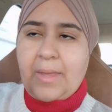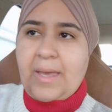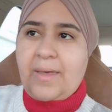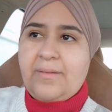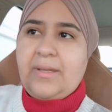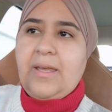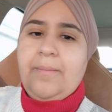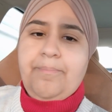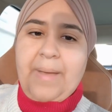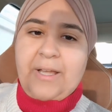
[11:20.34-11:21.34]
as
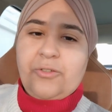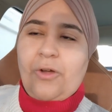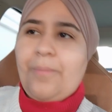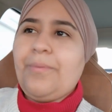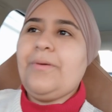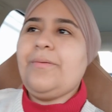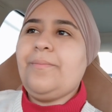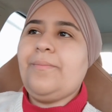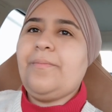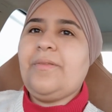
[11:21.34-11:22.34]
a backdrop.
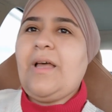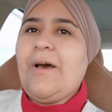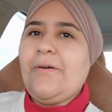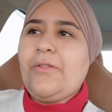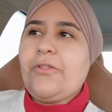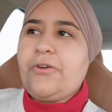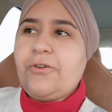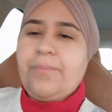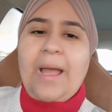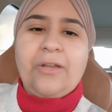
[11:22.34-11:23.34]
Now
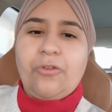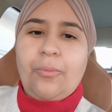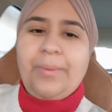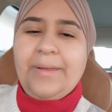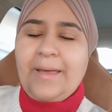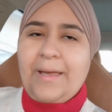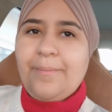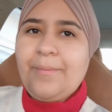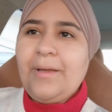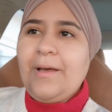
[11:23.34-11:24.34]
their backdrop
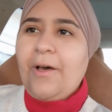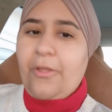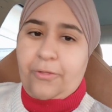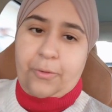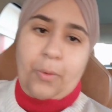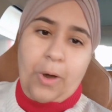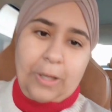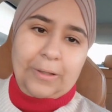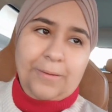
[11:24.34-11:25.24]
became the wall.